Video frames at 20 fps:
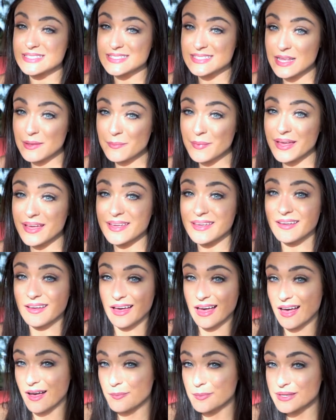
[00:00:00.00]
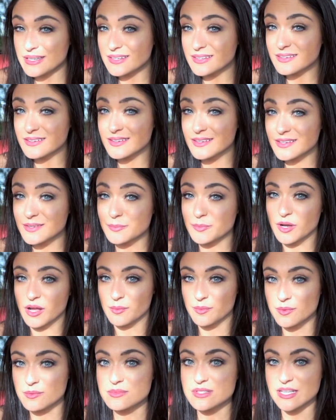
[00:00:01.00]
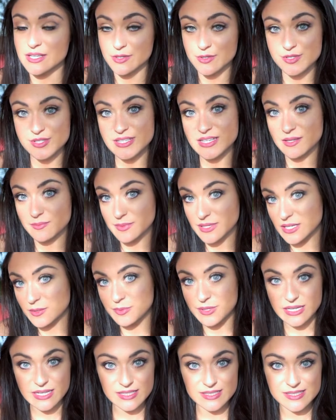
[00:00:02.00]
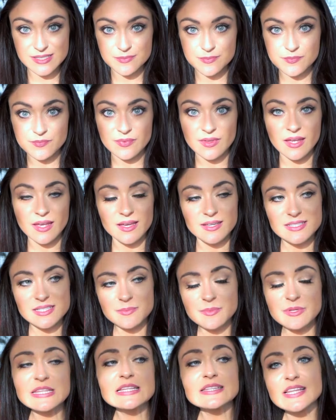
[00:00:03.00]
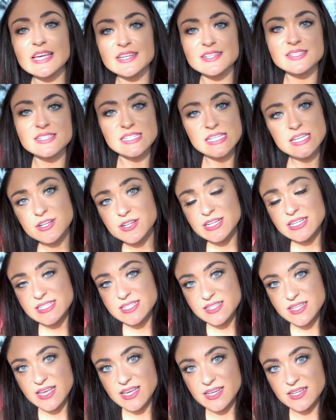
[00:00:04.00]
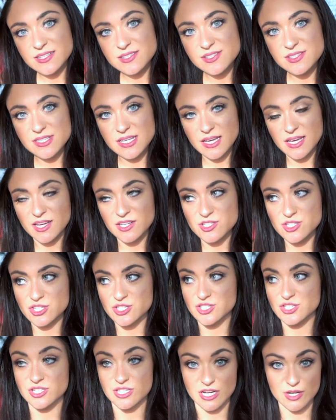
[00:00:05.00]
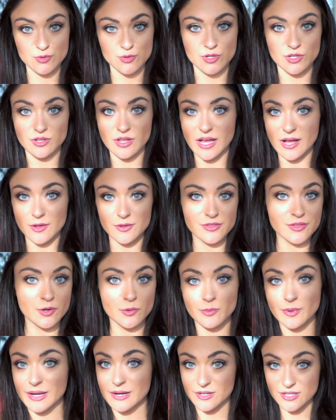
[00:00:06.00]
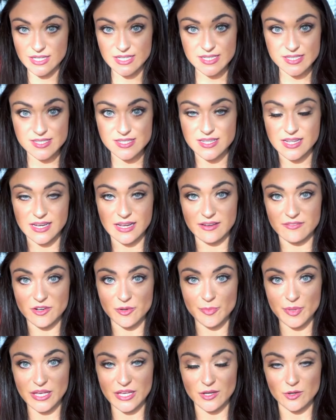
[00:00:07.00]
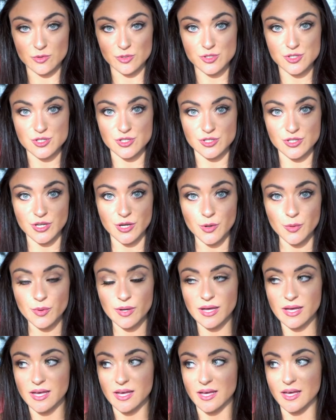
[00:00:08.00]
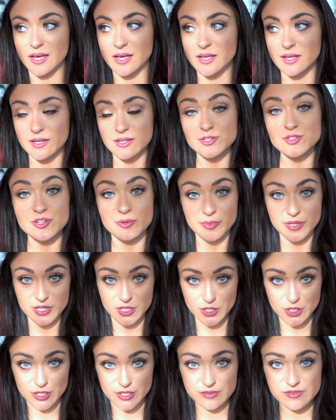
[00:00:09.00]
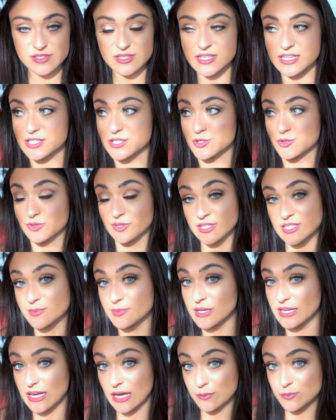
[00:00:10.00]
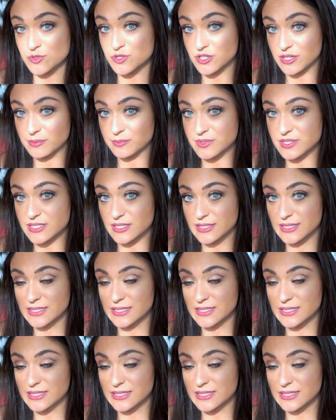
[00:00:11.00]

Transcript: semi-common problems that you see in many pigs. Some of the less serious things, just general health awareness that every pig owner should know. Trimming their hooves, they do need to be kept trimmed.